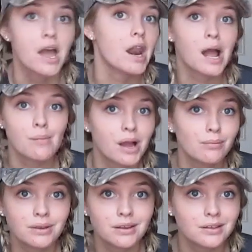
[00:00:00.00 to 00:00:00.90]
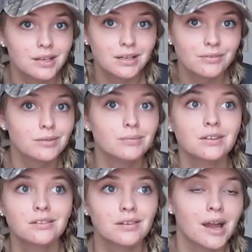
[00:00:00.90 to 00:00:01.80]
and I might be in need of some
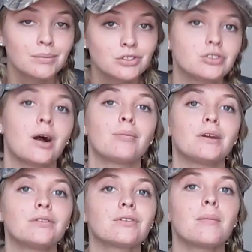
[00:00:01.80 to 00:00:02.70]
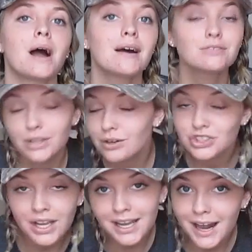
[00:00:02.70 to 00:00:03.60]
consignment shopping, so I might have to go
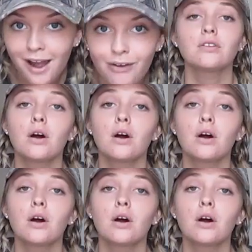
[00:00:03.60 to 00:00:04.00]
check it out.